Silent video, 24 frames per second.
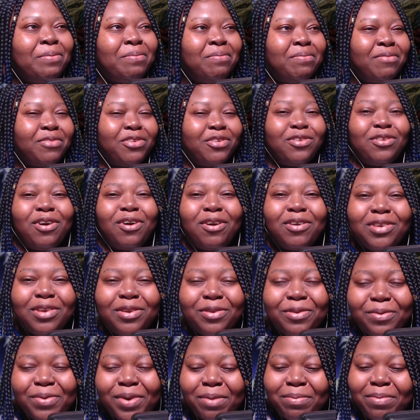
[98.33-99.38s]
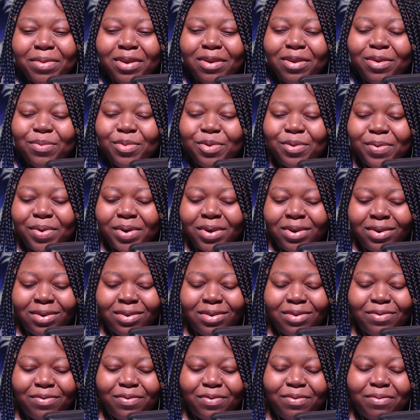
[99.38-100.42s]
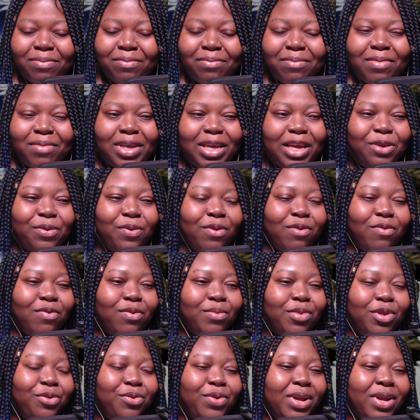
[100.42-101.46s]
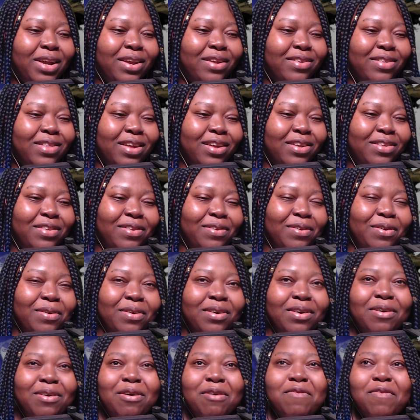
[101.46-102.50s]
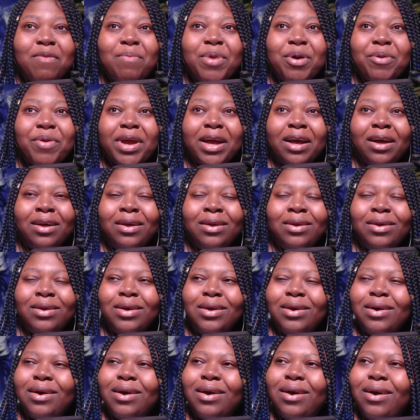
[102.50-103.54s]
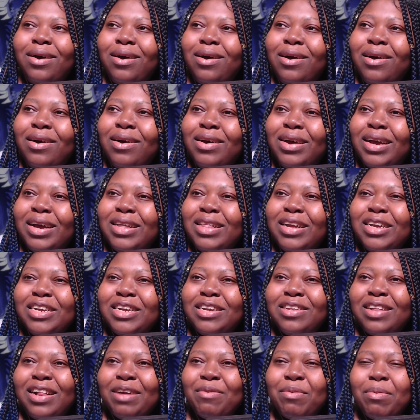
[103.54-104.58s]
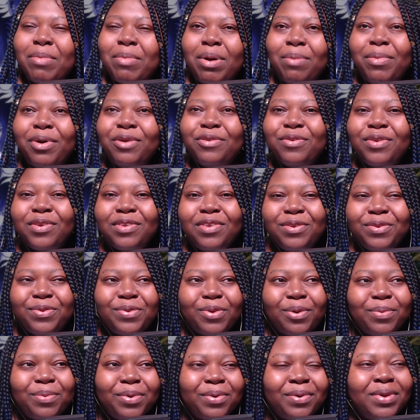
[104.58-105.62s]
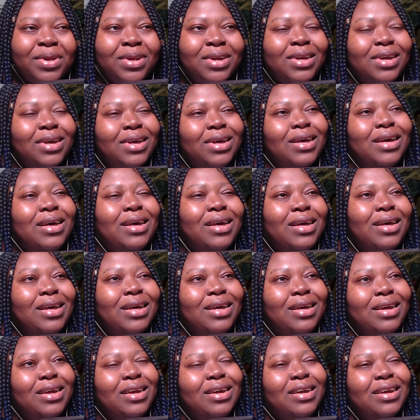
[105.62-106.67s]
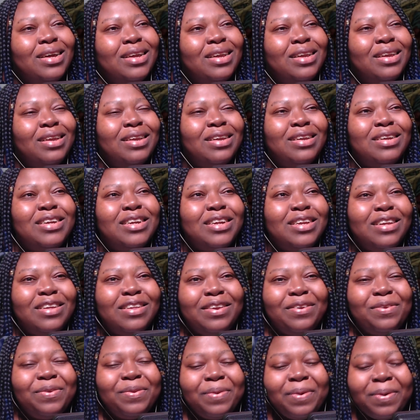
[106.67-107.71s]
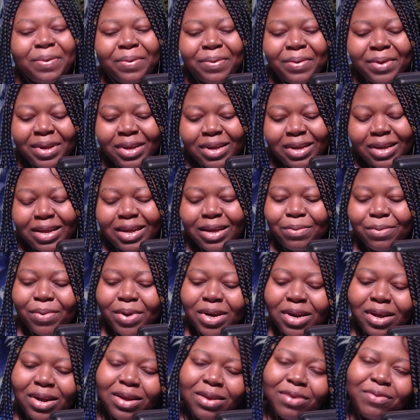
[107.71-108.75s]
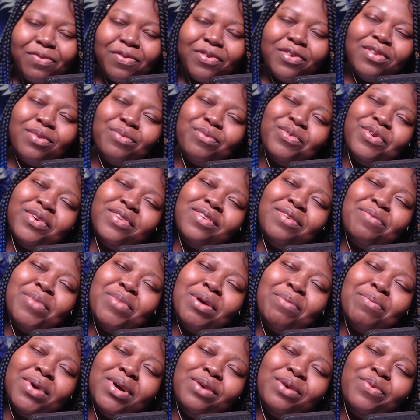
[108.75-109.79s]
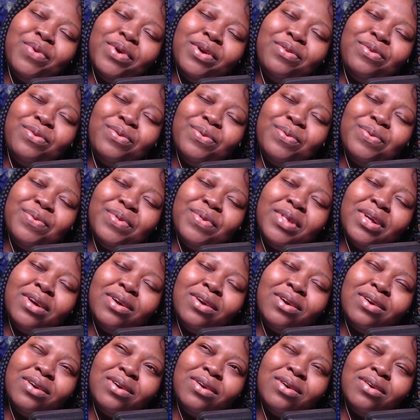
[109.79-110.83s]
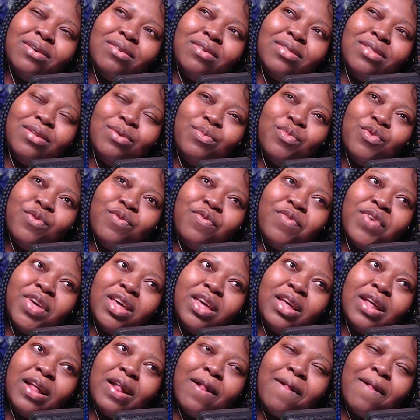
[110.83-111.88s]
Stars and Stripes, the number one hero from the United States of America, and then she's like, well, my master's in trouble and she needed to go. And when I, for some reason, my mind went to the movie